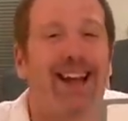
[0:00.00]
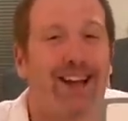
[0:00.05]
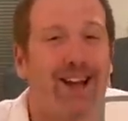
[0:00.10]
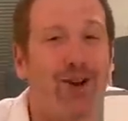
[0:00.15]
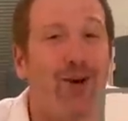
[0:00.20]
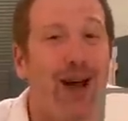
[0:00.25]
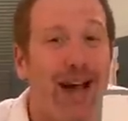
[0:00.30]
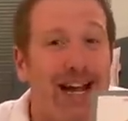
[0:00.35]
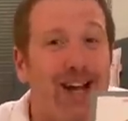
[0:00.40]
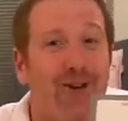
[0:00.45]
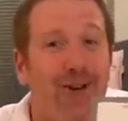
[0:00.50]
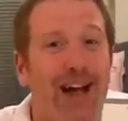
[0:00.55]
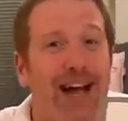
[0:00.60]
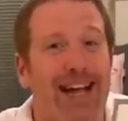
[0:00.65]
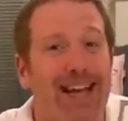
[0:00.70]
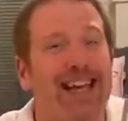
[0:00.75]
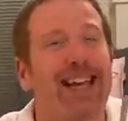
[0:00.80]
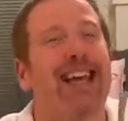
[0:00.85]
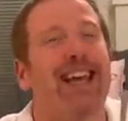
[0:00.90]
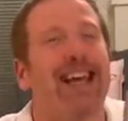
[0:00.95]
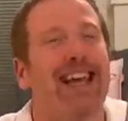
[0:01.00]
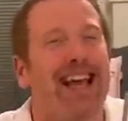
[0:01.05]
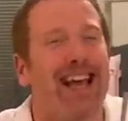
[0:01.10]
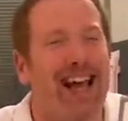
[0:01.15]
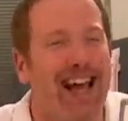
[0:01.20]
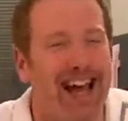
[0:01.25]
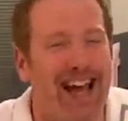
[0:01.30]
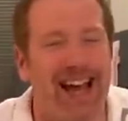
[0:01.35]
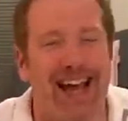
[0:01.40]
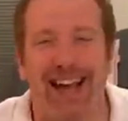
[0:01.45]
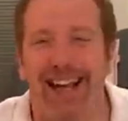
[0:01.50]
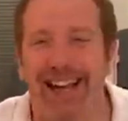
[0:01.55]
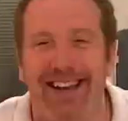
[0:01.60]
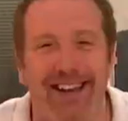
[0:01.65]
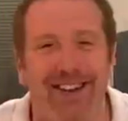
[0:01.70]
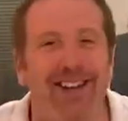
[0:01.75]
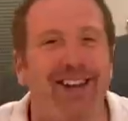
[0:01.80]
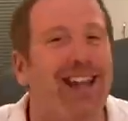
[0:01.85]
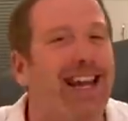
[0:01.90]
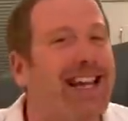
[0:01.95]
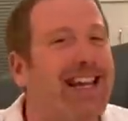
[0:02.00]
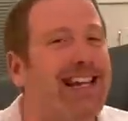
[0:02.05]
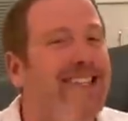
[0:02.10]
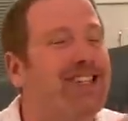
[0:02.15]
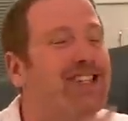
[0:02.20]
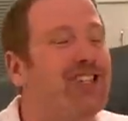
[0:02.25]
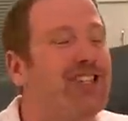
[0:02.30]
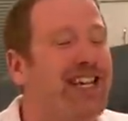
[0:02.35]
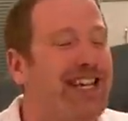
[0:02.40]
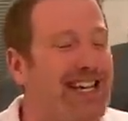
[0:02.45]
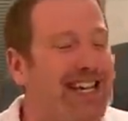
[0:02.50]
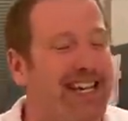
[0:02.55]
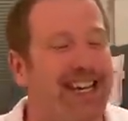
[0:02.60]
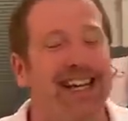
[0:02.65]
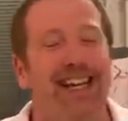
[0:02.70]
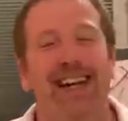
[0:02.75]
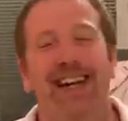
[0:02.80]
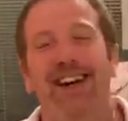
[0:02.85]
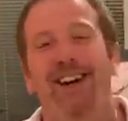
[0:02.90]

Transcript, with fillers: Quack, quack, yeah, not like a chicken.